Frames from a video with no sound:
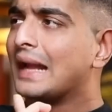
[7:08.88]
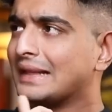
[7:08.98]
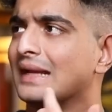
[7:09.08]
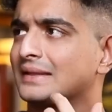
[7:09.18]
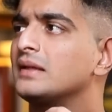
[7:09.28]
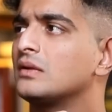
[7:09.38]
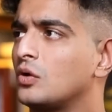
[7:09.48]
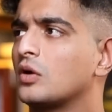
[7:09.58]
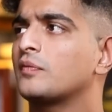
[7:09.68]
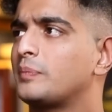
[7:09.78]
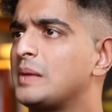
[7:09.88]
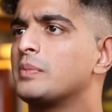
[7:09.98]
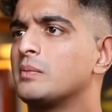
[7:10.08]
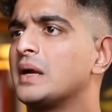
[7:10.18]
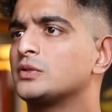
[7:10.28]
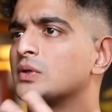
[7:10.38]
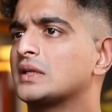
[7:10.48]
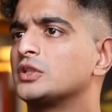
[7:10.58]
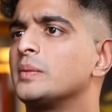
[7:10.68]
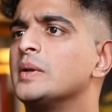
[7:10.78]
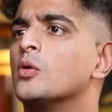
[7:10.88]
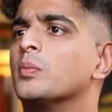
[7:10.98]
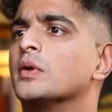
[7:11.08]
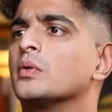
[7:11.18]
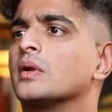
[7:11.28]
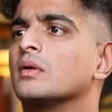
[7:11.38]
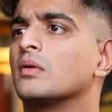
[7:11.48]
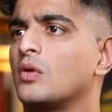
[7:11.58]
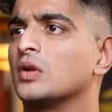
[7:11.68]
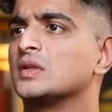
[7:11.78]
I think a lot of people might would actually be open to it. Okay.